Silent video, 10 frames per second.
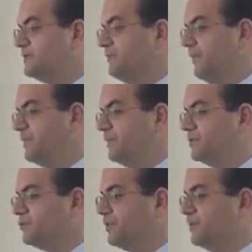and
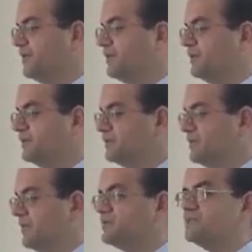dependent drinking is
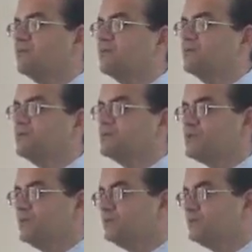about 7%.
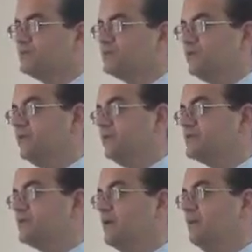So, and
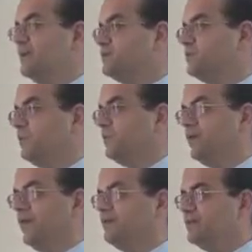that matches what
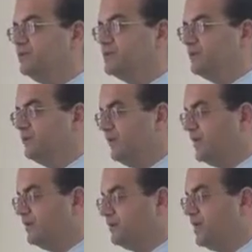we have at UC
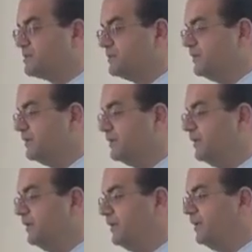Irvine
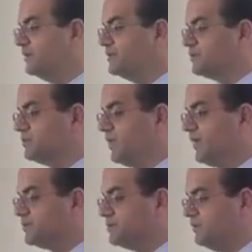approximately, and these are
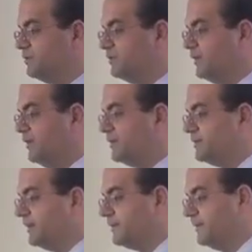national
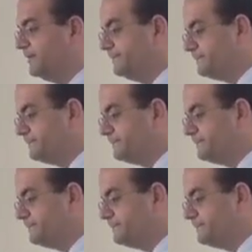data.